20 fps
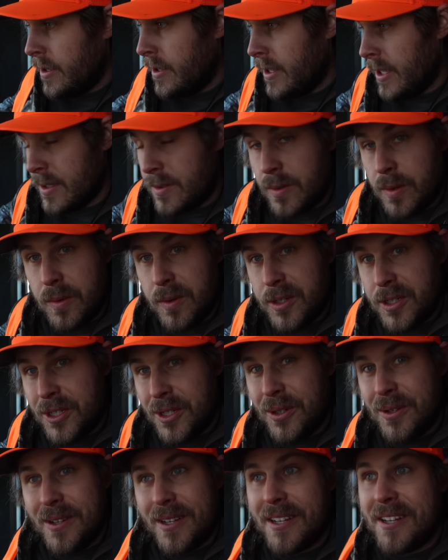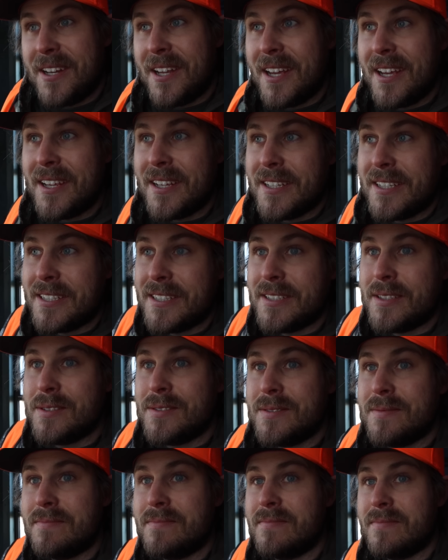that's what we're shooting today.
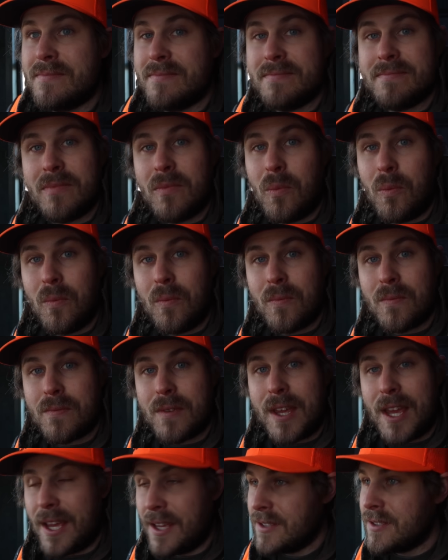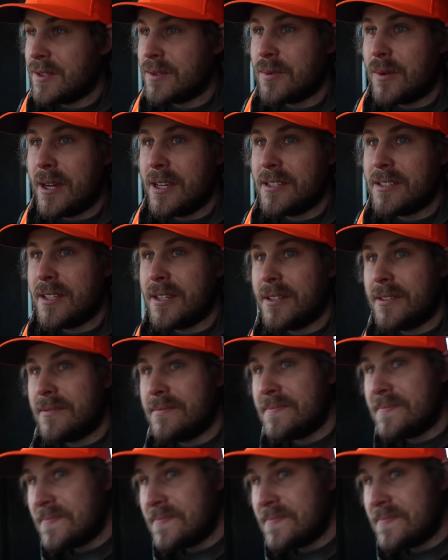Kansas Whitetail.